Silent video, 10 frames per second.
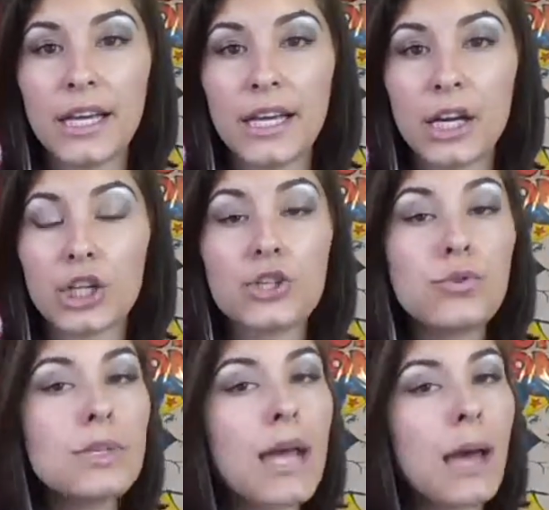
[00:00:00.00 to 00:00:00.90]
clear.
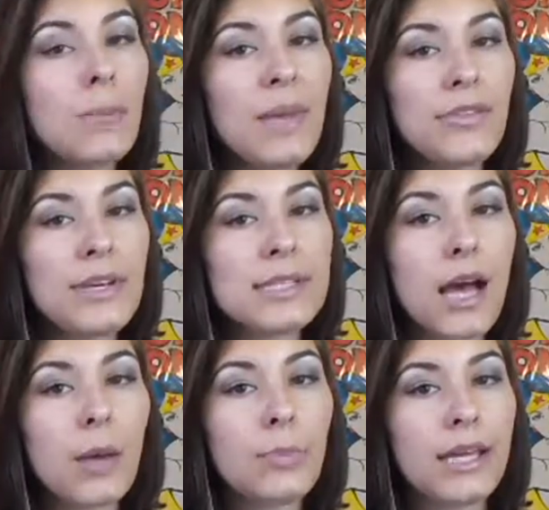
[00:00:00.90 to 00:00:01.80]
Do not make things
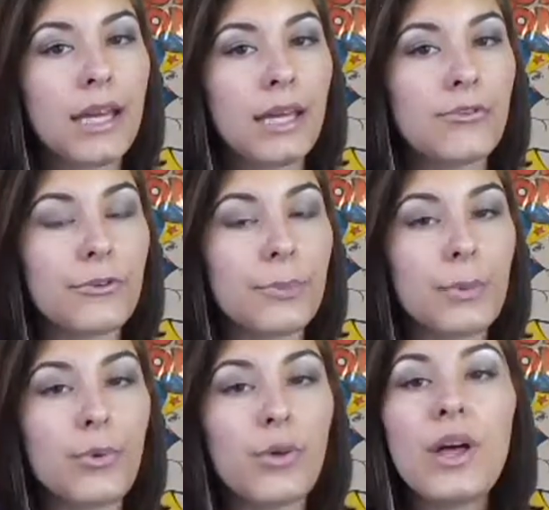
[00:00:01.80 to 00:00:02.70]
complicated for
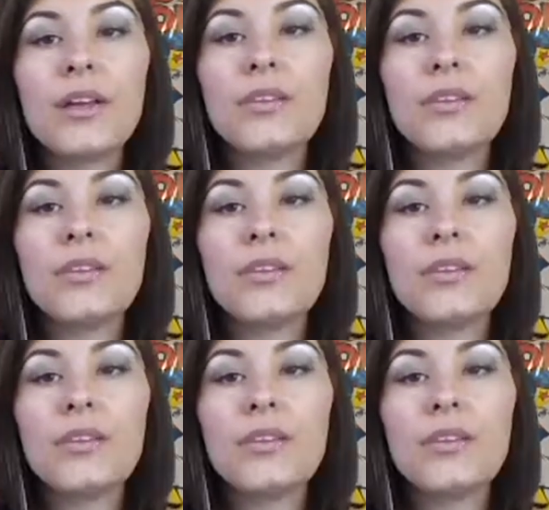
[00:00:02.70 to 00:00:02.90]
people.